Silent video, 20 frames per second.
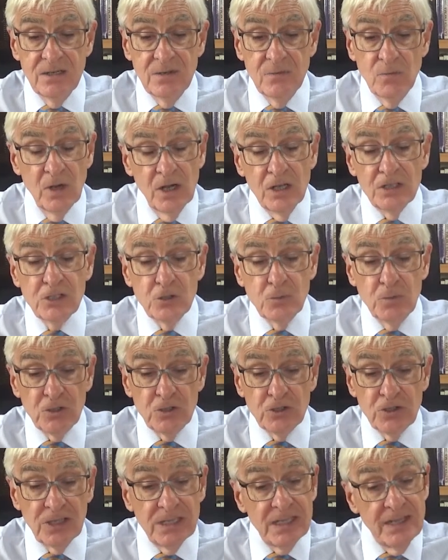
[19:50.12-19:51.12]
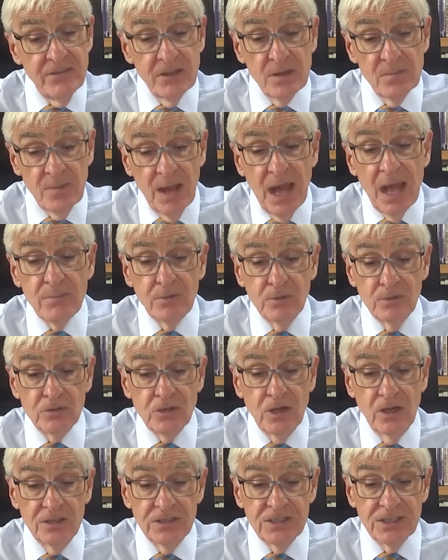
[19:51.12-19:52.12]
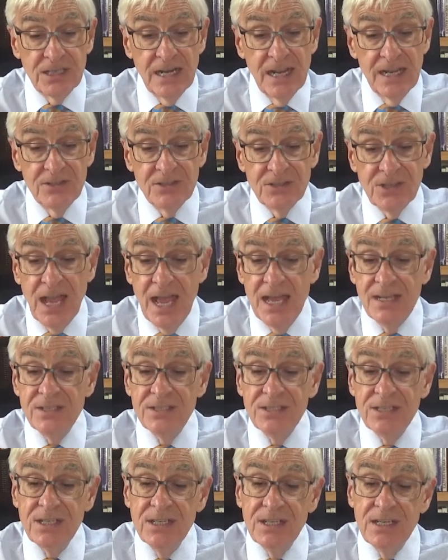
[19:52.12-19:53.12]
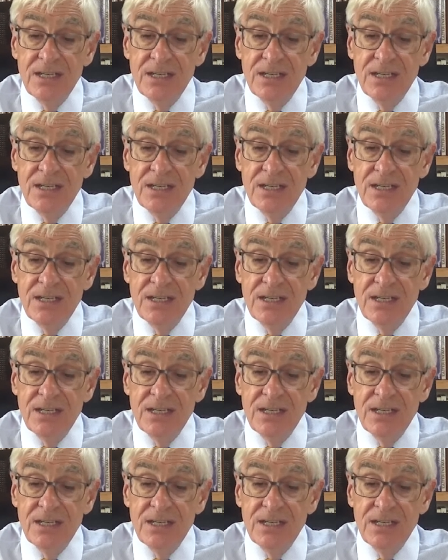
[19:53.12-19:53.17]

Words which the Living Bible translates as,